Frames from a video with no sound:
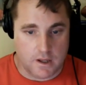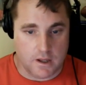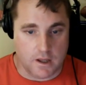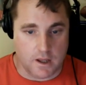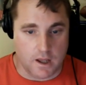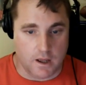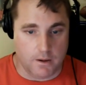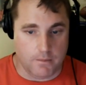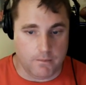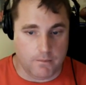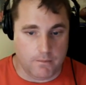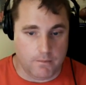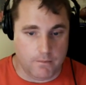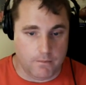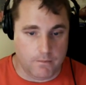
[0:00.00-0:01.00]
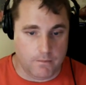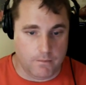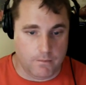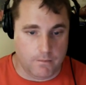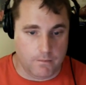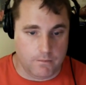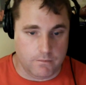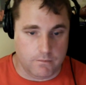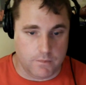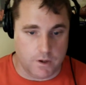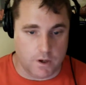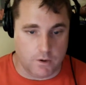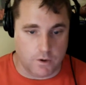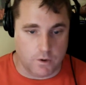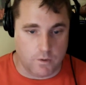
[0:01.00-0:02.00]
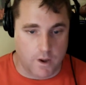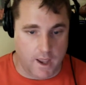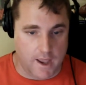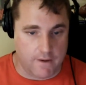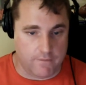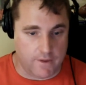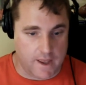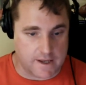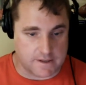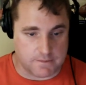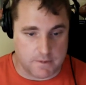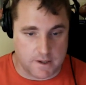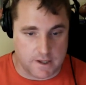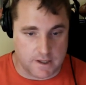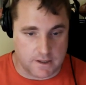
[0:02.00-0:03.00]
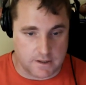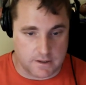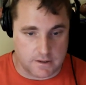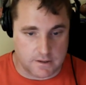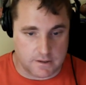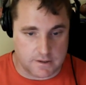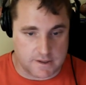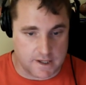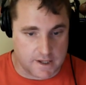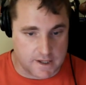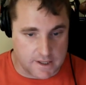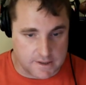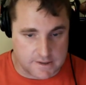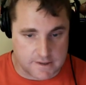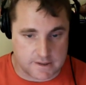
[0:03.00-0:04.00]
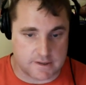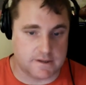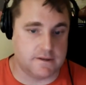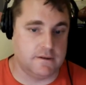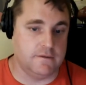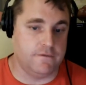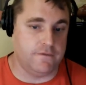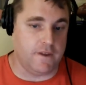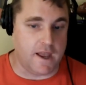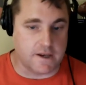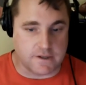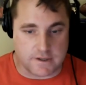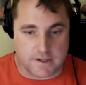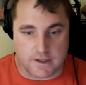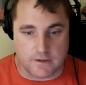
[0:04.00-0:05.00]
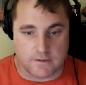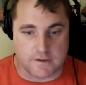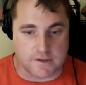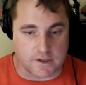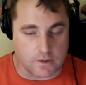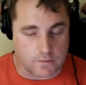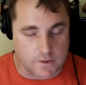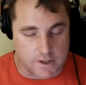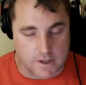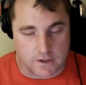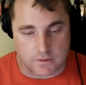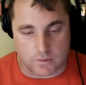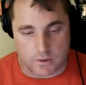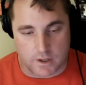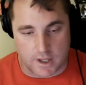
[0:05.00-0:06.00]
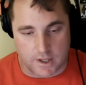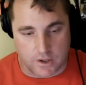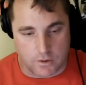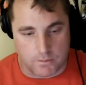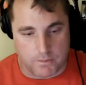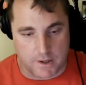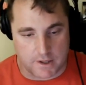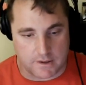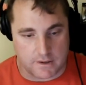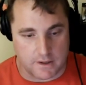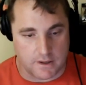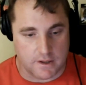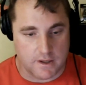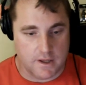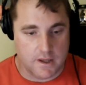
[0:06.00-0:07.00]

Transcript: You have last minute tickets, flash deals, zone deals, where like you pick the